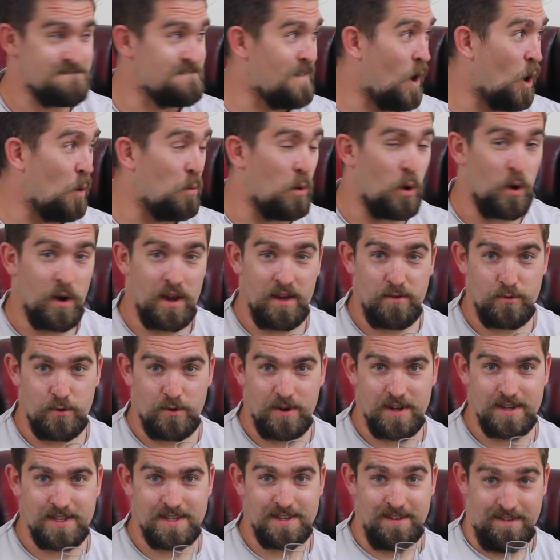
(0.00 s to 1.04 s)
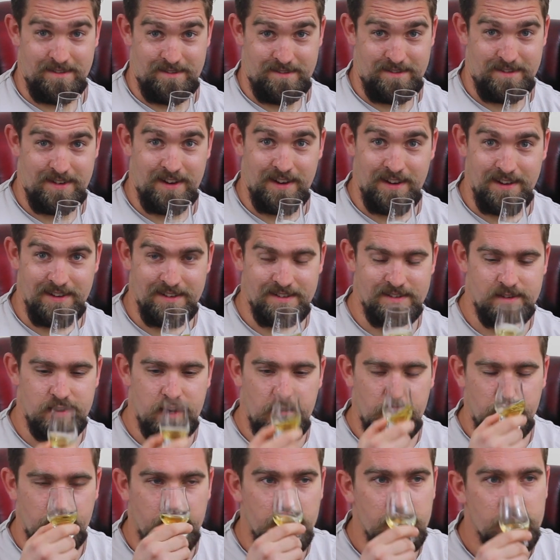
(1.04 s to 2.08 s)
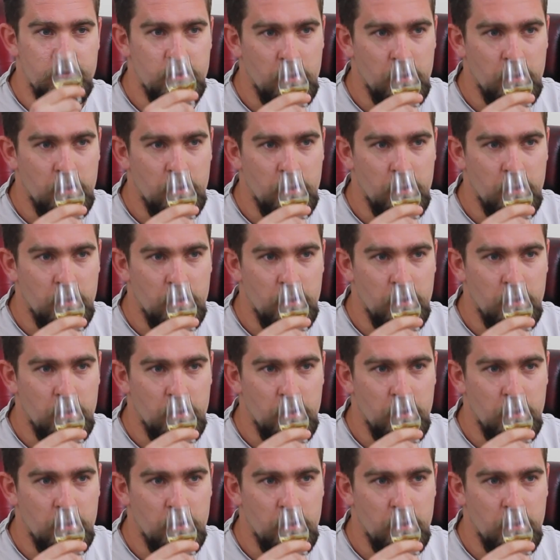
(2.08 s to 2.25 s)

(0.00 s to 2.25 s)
whole bottle here for us. Huh? Anyway.